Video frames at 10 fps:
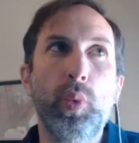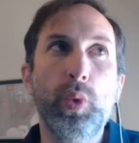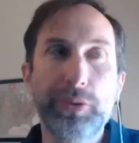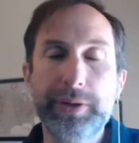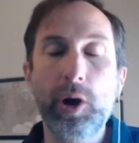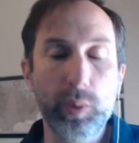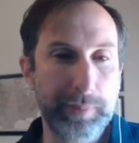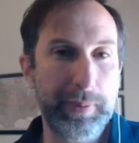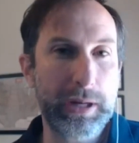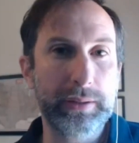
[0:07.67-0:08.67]
We're the only
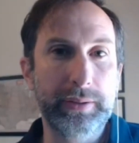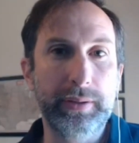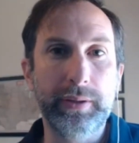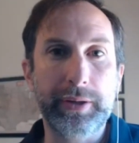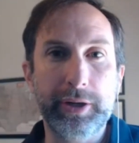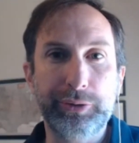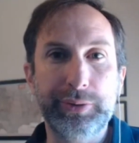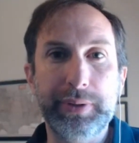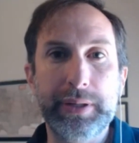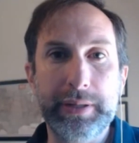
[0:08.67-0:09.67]
pilot in the country
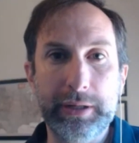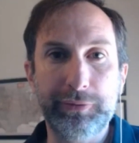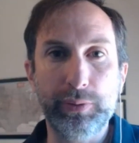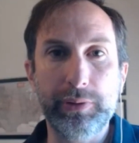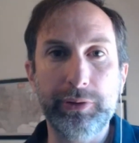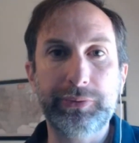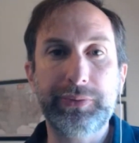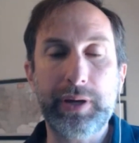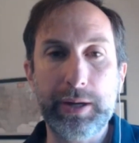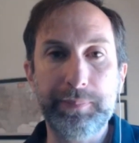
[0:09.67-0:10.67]
right now for this
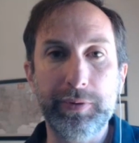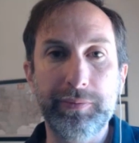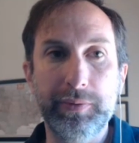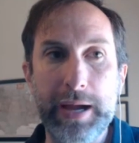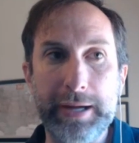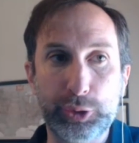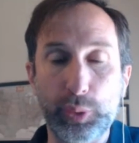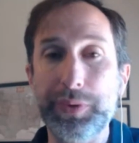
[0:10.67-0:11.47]
type of actual